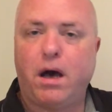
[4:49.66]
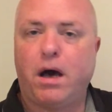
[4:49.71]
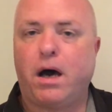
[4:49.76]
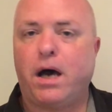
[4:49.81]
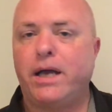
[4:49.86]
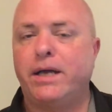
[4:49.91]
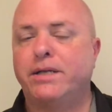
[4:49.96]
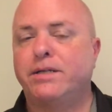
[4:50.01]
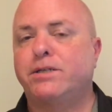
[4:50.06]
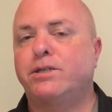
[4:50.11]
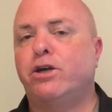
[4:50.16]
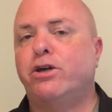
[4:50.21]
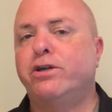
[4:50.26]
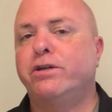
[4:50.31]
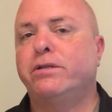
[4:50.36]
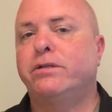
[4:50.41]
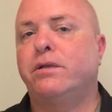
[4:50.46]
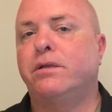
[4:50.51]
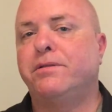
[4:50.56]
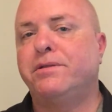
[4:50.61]
I had
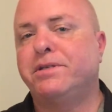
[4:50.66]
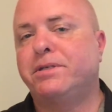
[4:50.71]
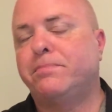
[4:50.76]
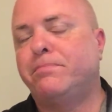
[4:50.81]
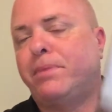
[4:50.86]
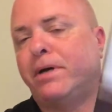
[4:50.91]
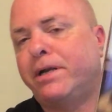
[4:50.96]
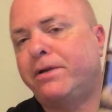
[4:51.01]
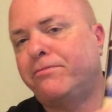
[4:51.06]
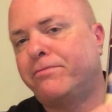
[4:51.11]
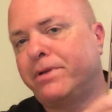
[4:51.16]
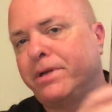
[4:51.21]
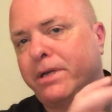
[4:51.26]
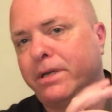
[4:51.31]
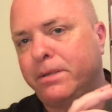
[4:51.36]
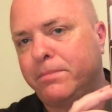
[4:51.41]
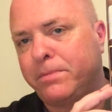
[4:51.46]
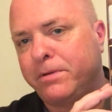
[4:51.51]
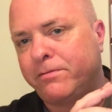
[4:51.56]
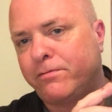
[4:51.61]
started this buddy
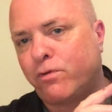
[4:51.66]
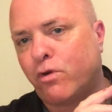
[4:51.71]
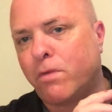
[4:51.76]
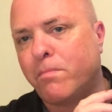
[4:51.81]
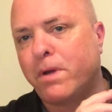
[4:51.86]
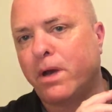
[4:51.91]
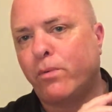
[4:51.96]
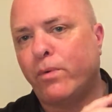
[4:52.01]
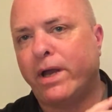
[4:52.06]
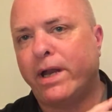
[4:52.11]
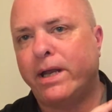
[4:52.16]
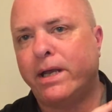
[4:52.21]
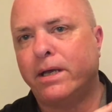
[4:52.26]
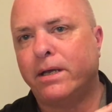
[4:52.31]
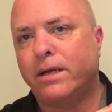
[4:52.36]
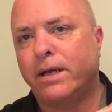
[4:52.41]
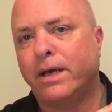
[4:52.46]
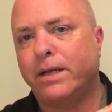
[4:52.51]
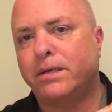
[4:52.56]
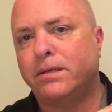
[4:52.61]
read before my wedding
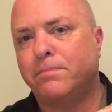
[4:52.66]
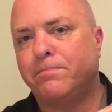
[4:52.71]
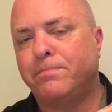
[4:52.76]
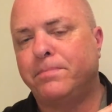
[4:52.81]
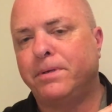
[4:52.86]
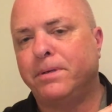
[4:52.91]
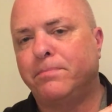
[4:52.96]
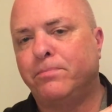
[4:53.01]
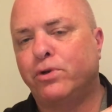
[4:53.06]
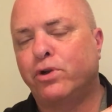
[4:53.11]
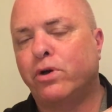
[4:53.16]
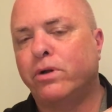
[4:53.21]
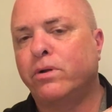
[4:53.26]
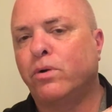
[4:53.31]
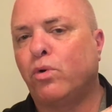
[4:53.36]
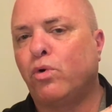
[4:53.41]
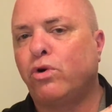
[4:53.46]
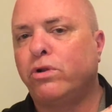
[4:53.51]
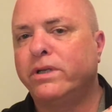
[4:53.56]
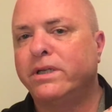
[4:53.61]
and had to be put on
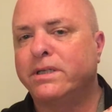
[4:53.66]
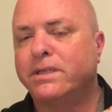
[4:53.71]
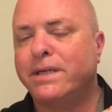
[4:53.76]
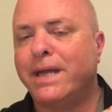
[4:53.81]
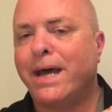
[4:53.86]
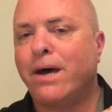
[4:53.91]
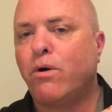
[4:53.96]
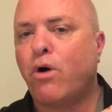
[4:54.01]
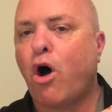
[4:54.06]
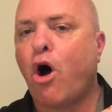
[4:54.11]
hold. It's now